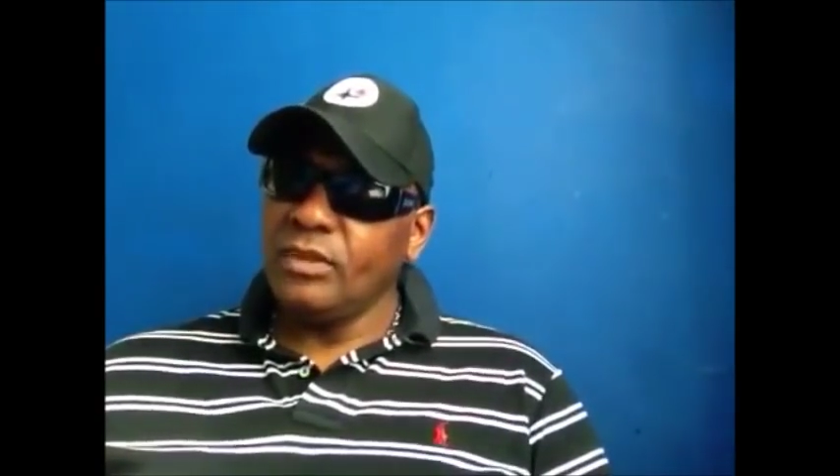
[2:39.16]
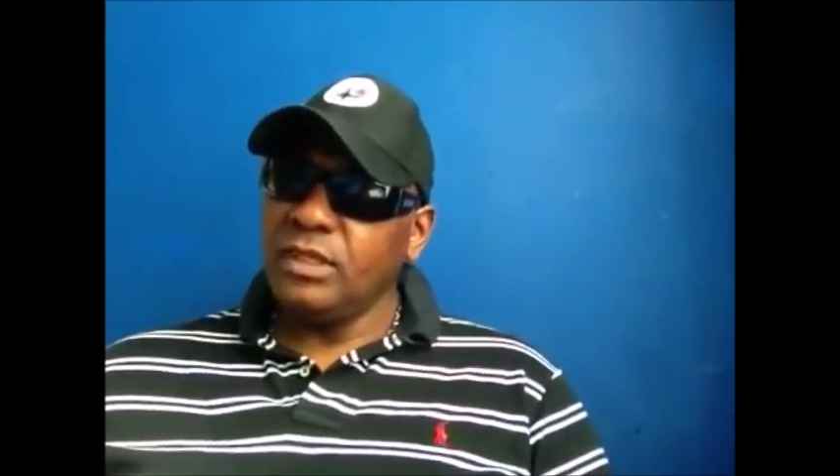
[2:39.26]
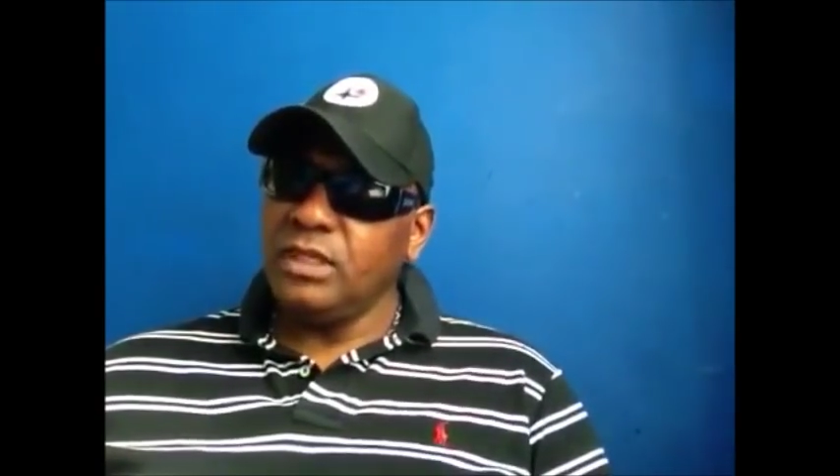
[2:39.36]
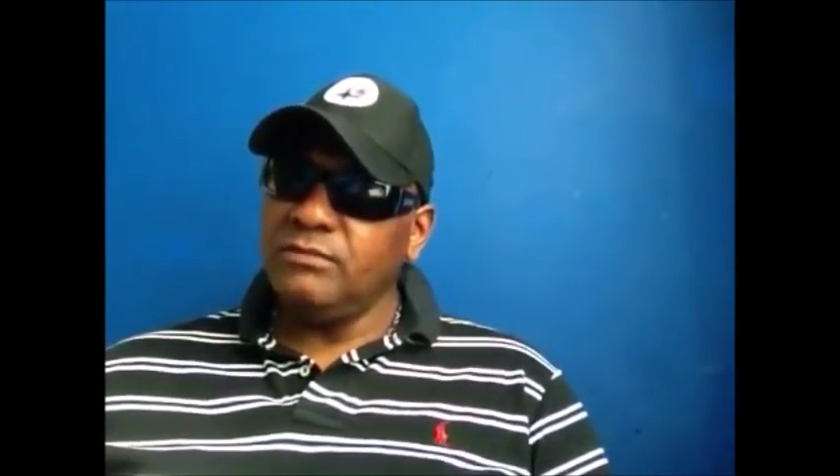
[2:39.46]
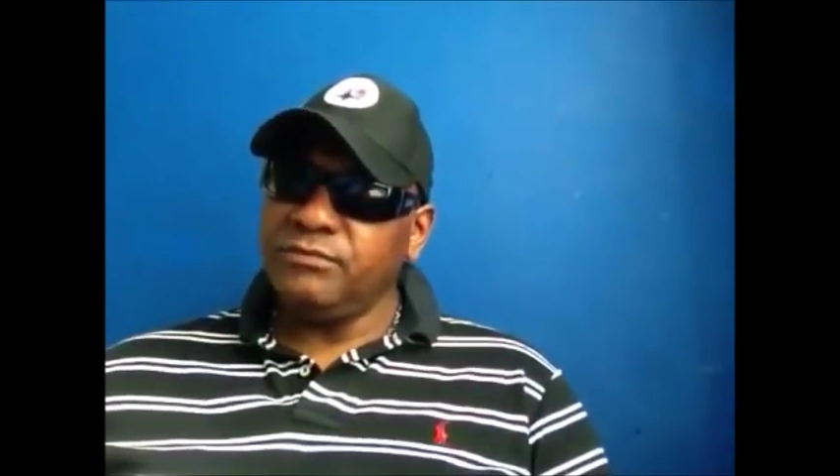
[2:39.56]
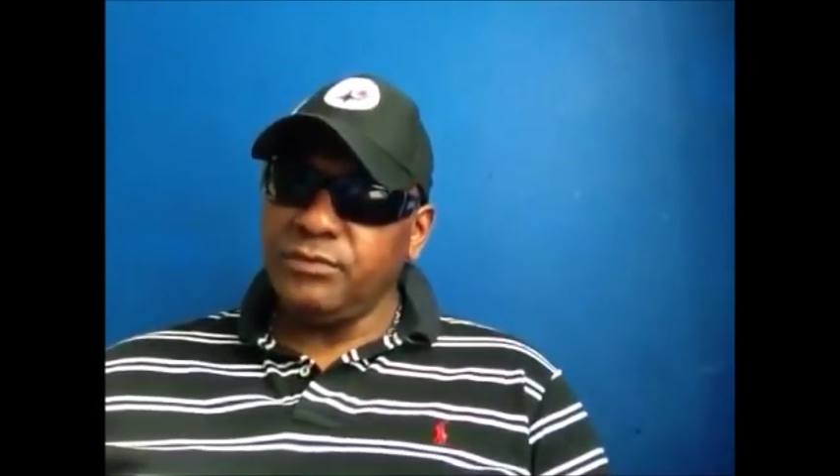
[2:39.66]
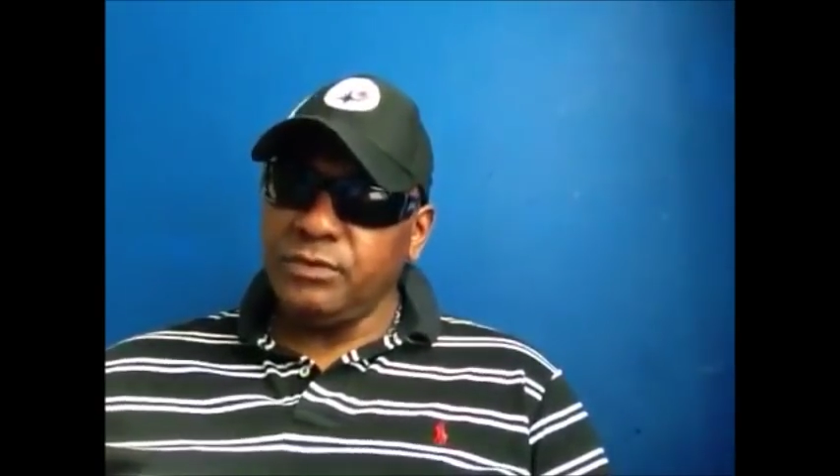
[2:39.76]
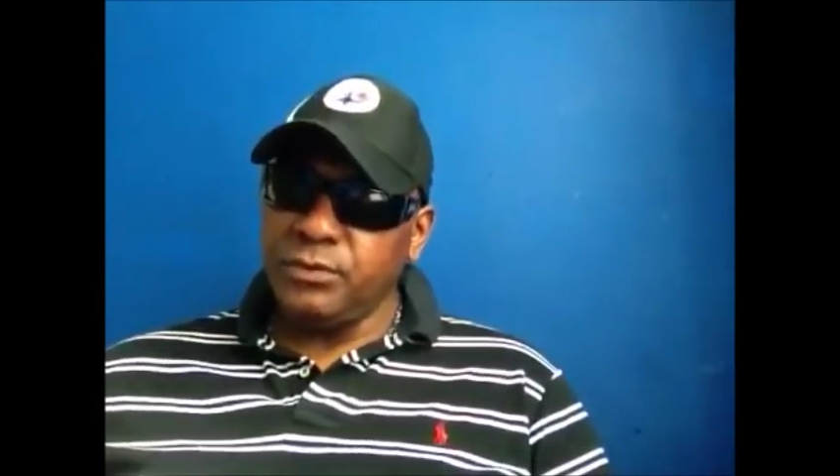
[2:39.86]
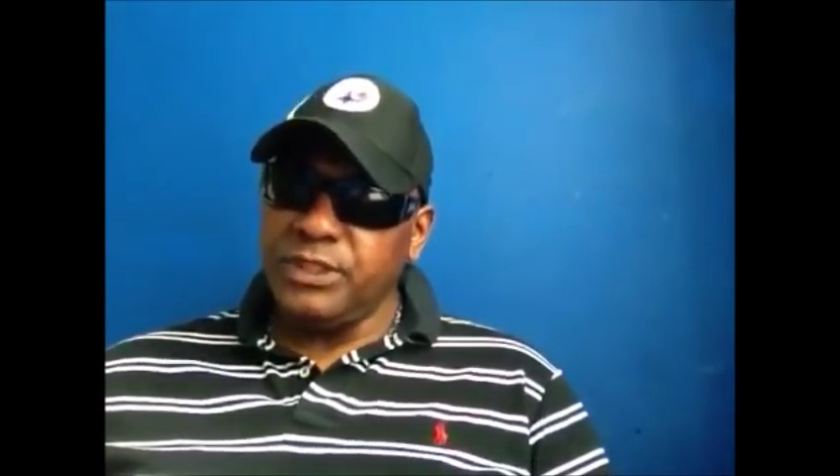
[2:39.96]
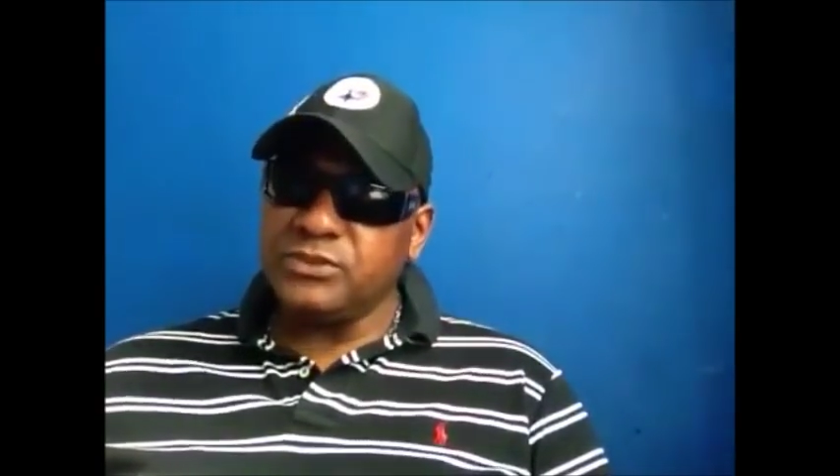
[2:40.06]
And the
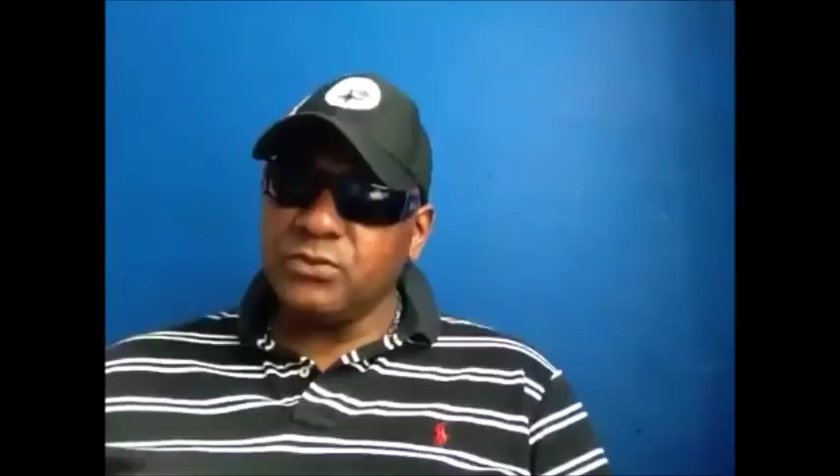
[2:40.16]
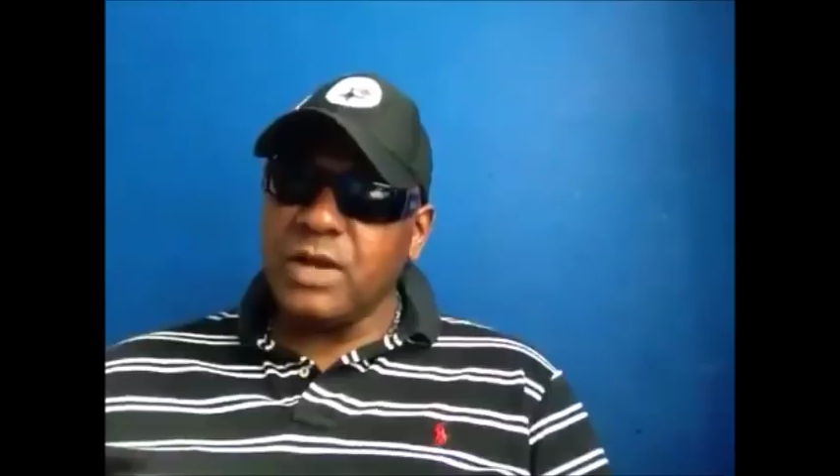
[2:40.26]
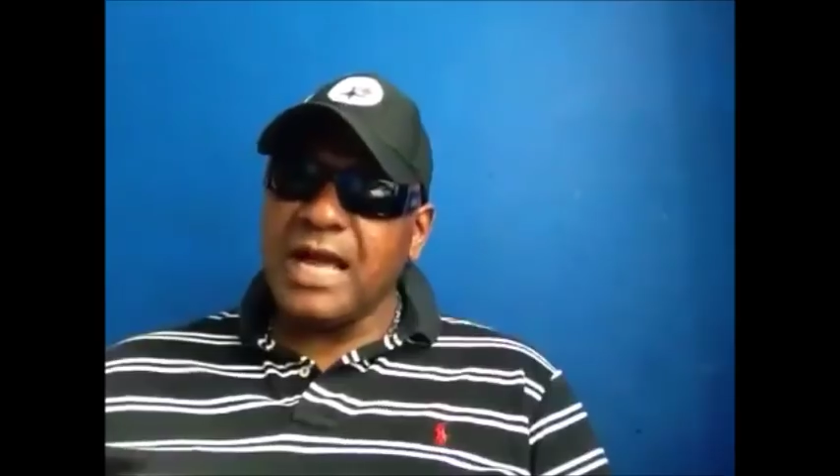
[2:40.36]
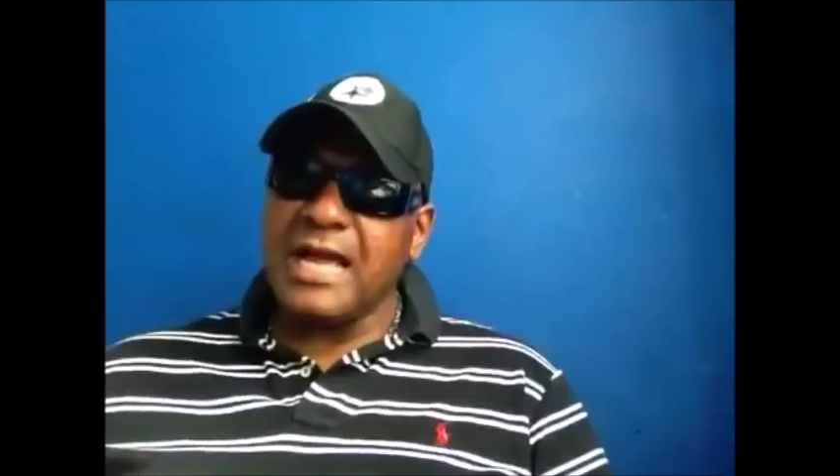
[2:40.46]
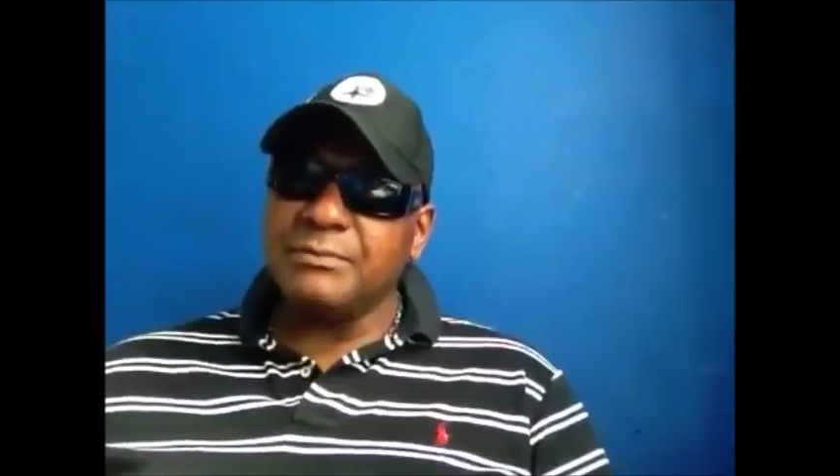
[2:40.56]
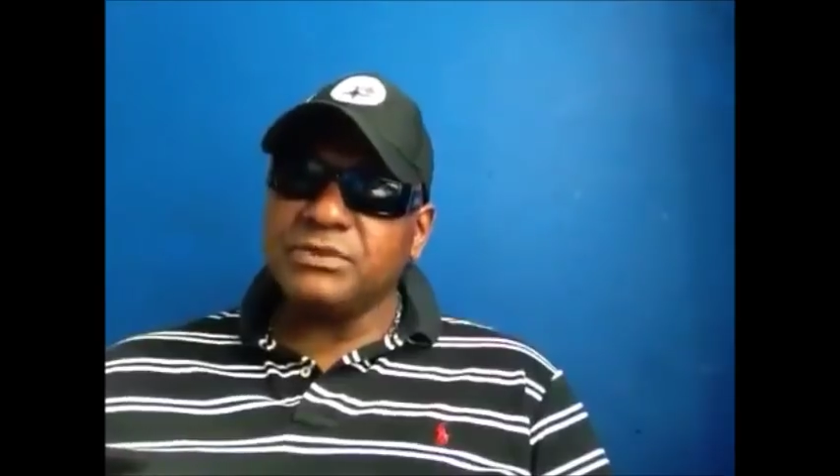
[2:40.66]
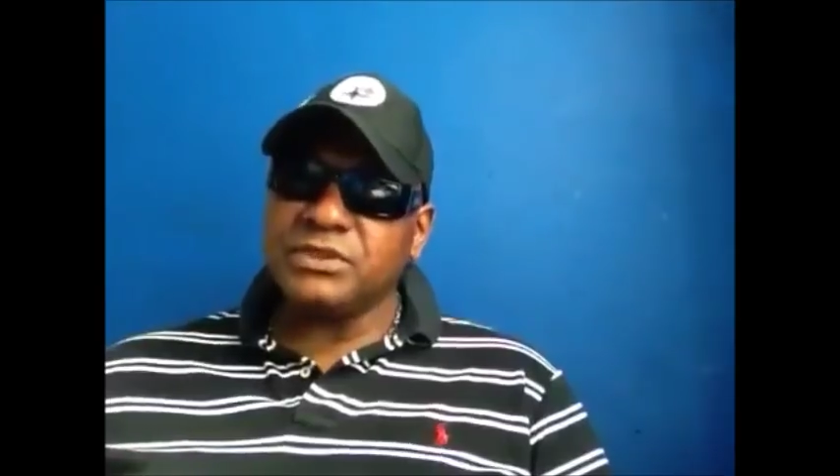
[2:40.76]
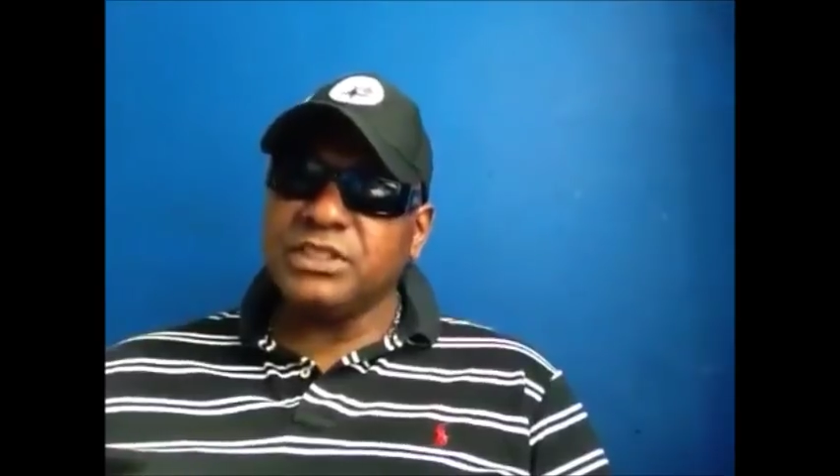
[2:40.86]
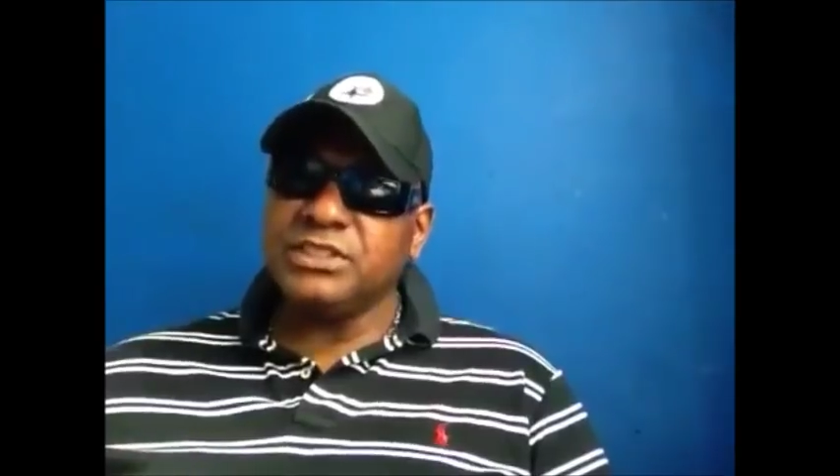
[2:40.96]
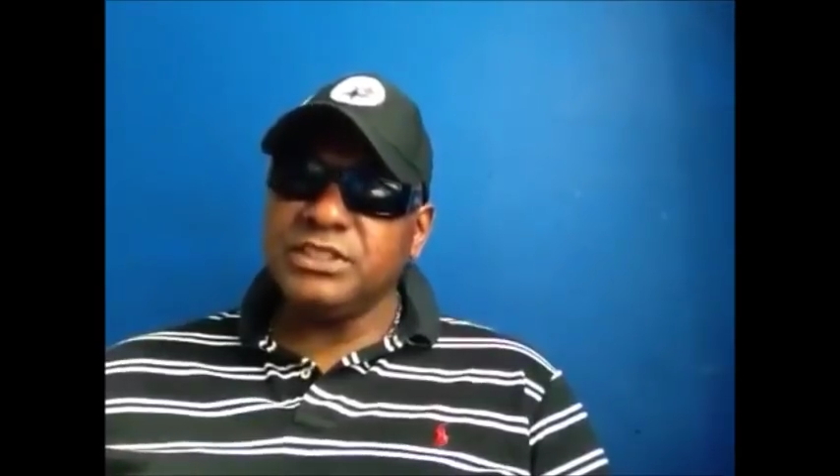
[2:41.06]
reason why I'm going to
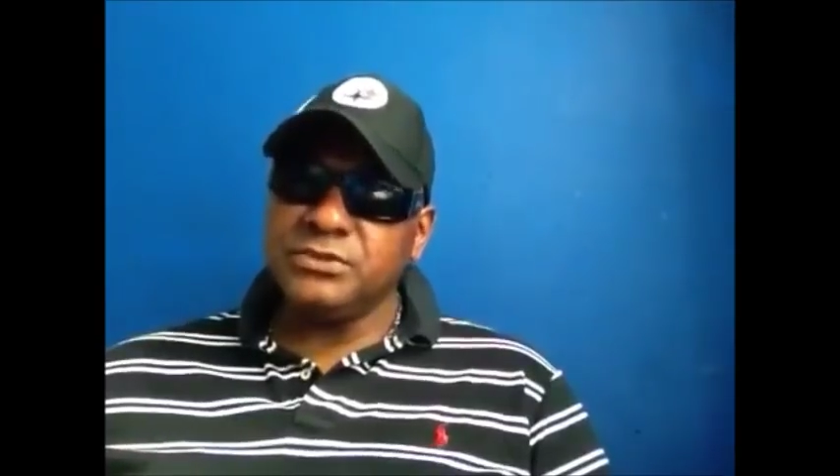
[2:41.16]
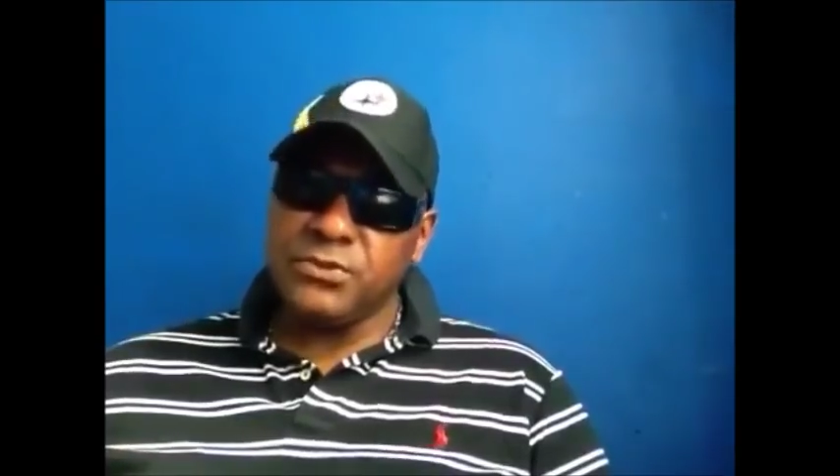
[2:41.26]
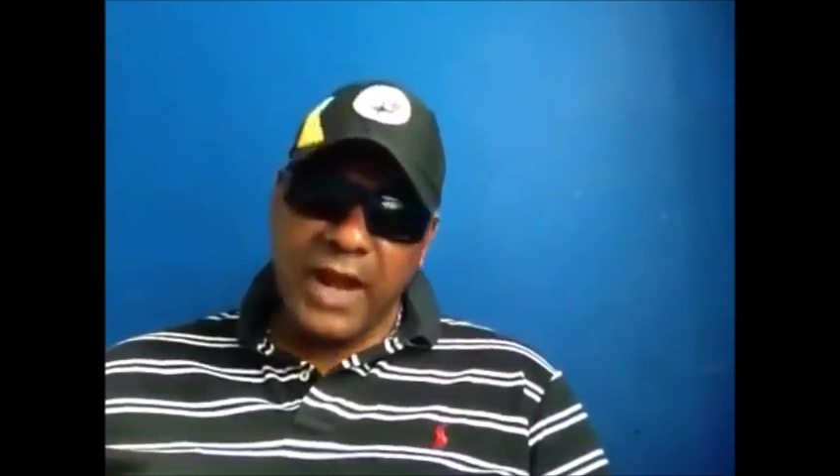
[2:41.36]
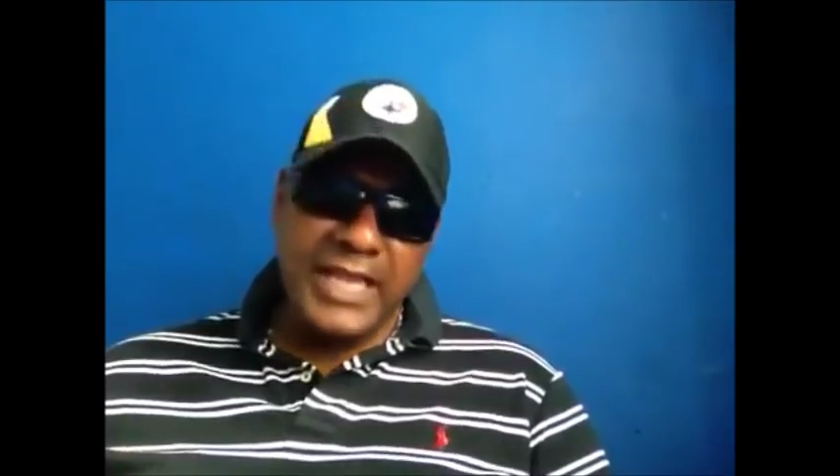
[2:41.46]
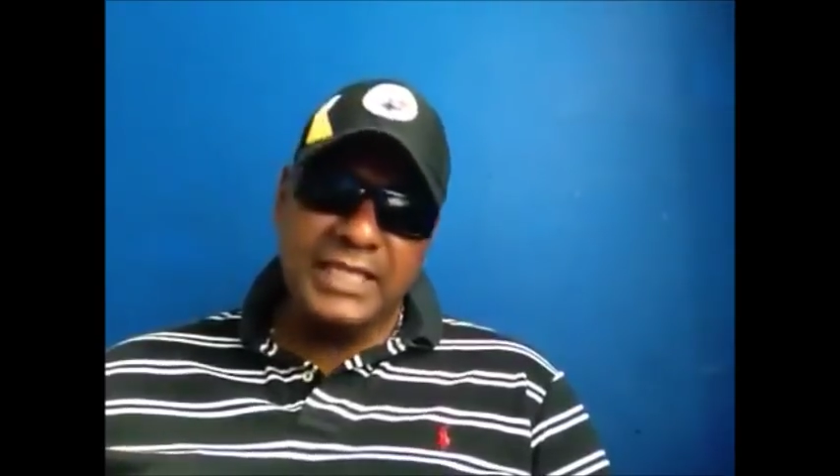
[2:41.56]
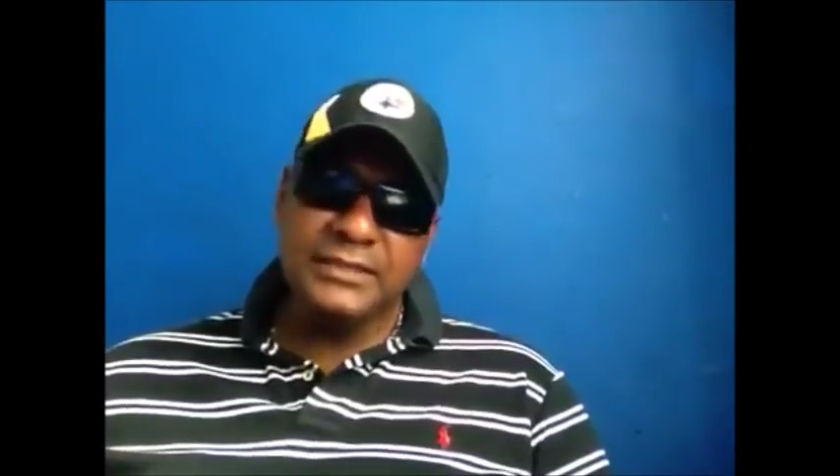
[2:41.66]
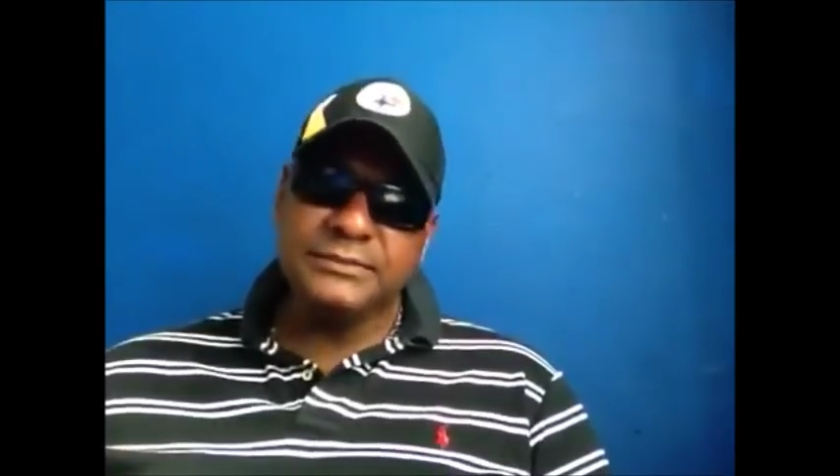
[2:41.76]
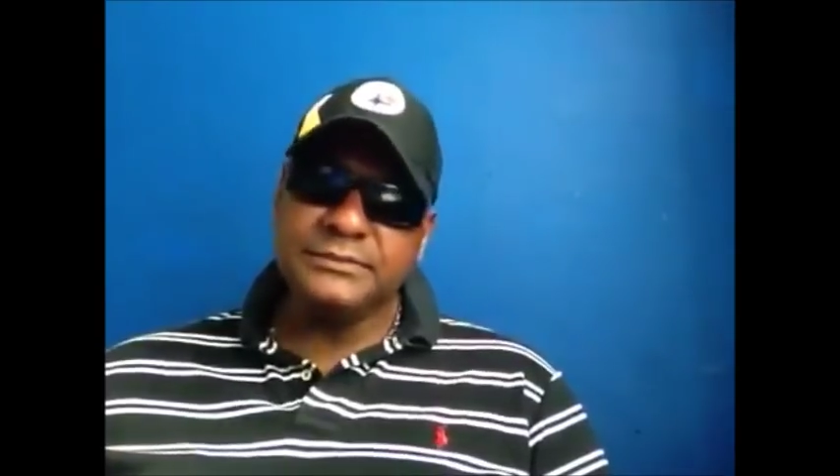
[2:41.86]
say she's right